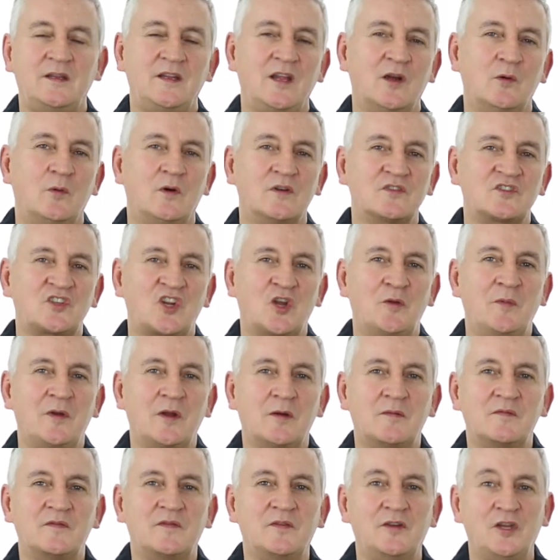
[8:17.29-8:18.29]
what's
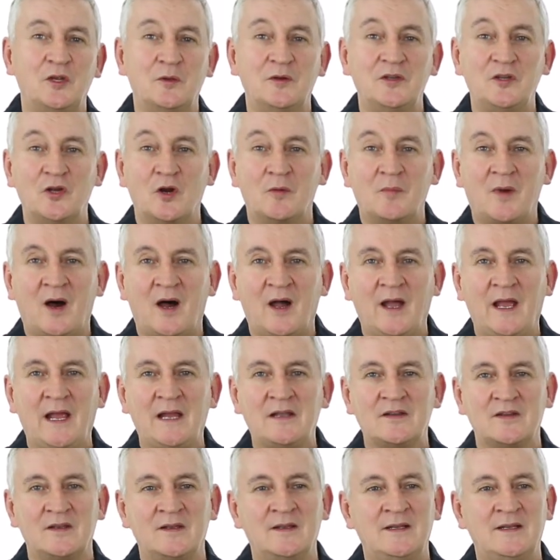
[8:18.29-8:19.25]
coming up for you in your mind,